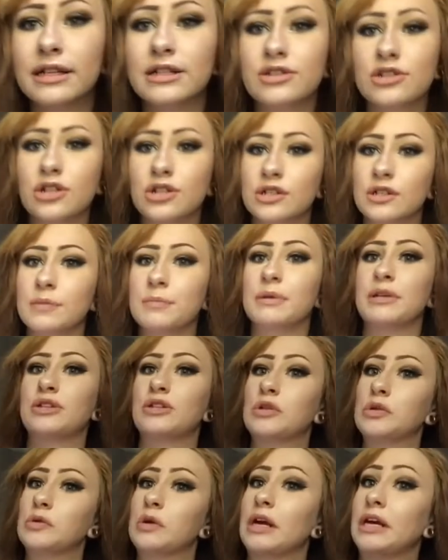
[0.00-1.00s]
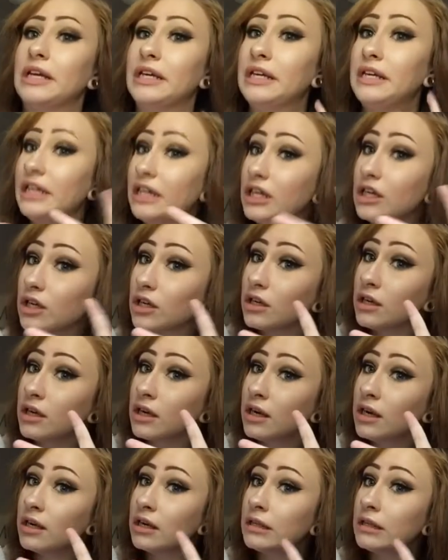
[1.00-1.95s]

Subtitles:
insert some pictures right here